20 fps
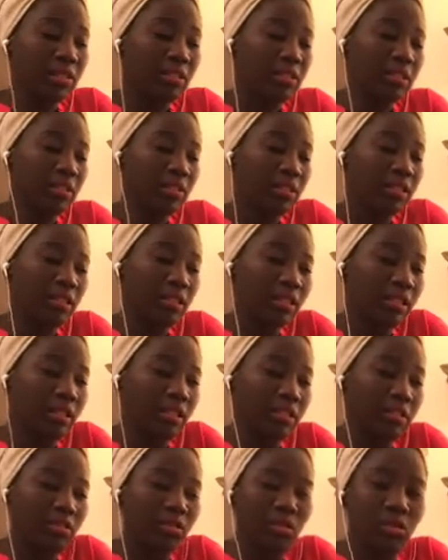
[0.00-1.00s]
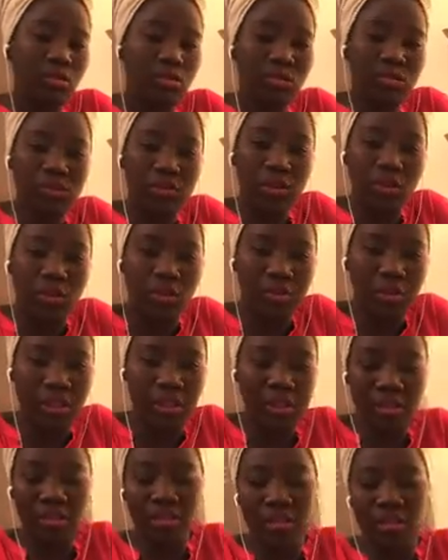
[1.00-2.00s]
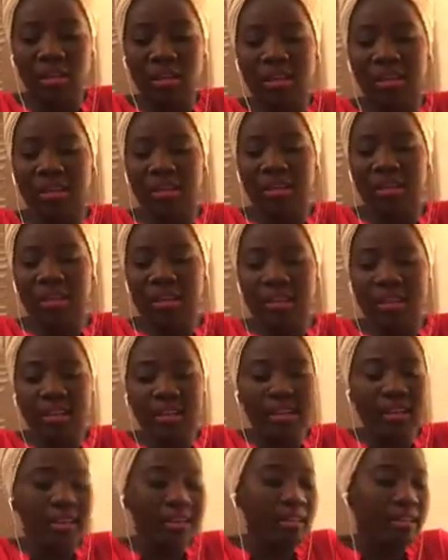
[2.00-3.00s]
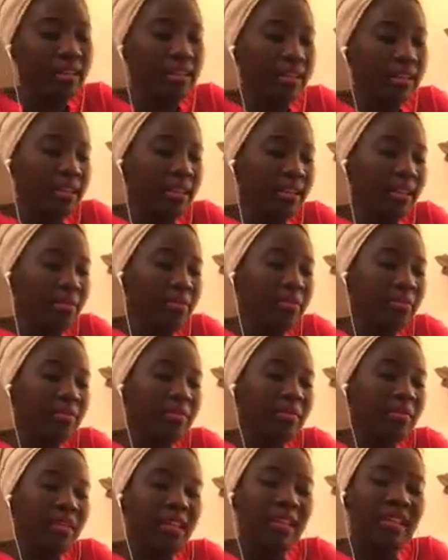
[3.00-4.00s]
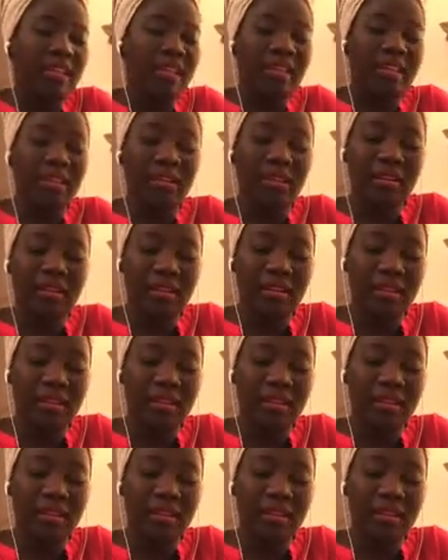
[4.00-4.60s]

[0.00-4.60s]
else can I use for comparison? Yeah, like